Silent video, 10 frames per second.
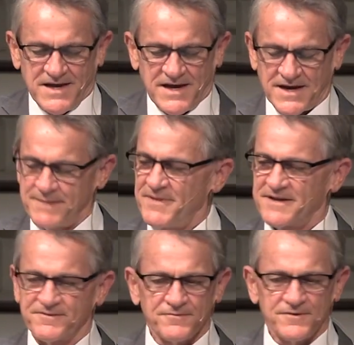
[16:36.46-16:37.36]
And I'm
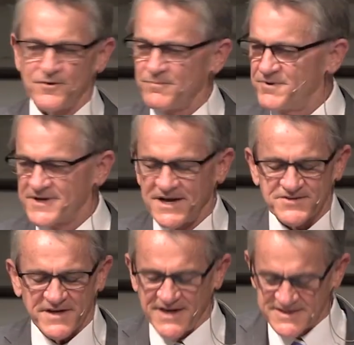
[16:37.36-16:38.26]
not through the whole book yet,
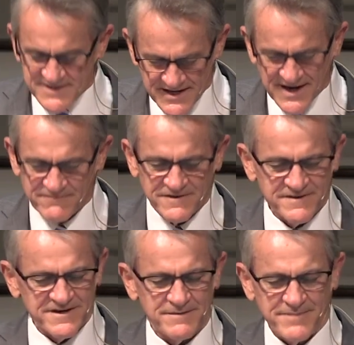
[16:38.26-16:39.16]
so I can't tell you
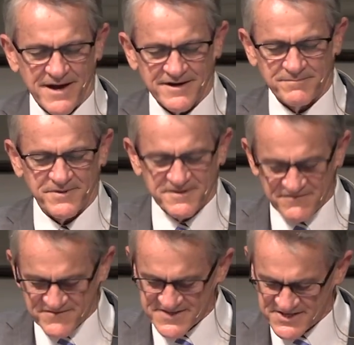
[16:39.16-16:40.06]
everything about it, but the
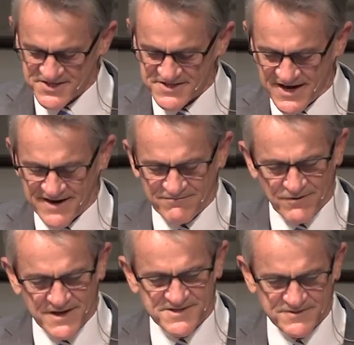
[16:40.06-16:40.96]
sections I have
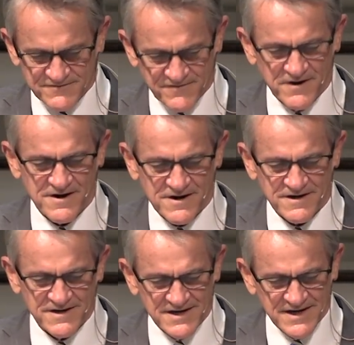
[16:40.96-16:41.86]
read so
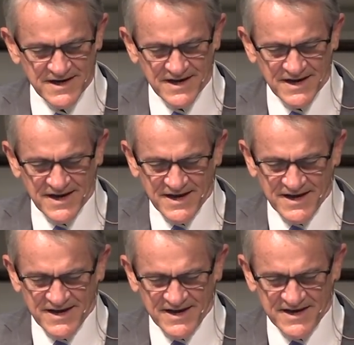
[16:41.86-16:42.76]
far,
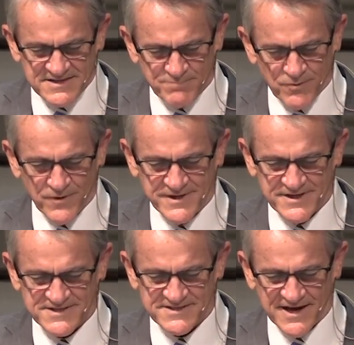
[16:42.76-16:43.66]
his point
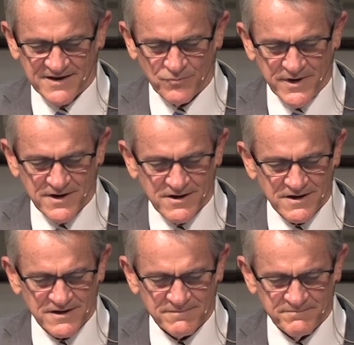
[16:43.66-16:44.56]
is that we
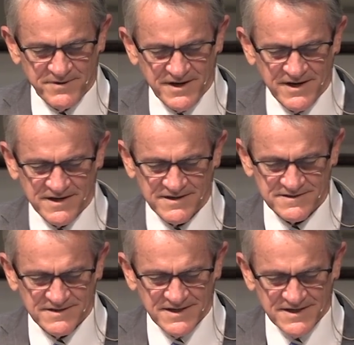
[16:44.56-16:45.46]
are being